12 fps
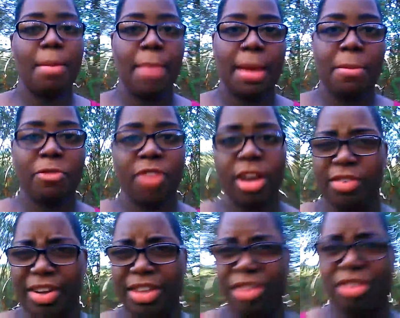it made me very,
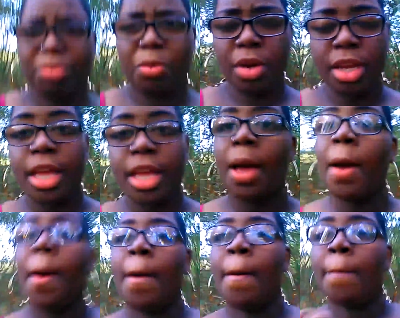very disappointed.
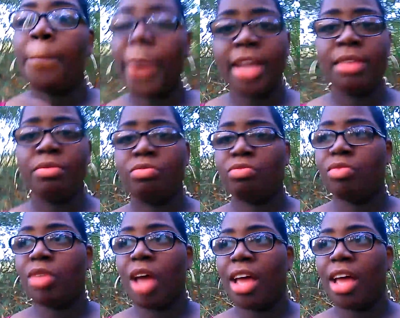But
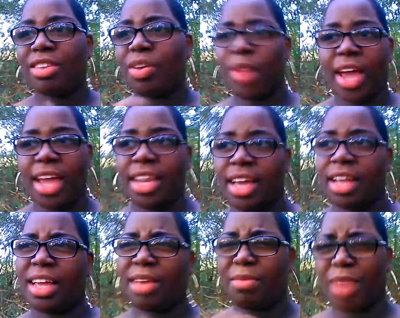it's okay
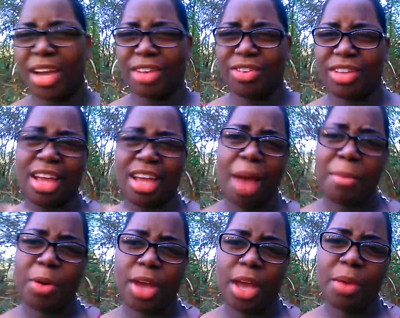now, like, I guess you say,
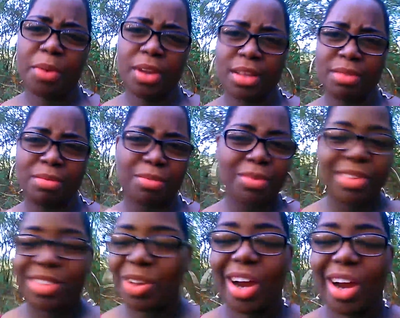I'm okay with it,
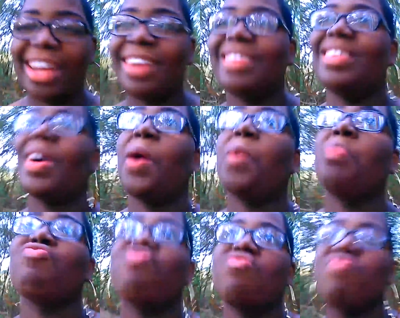sort of, so
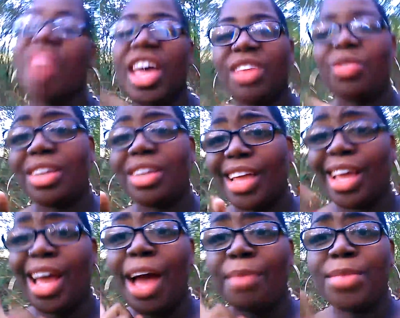that's one
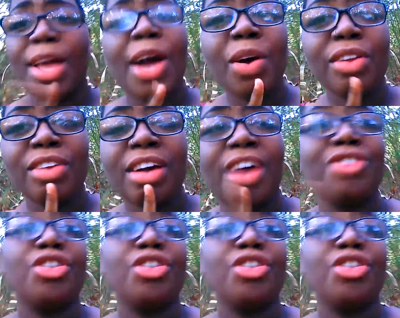thing. I'm not going to a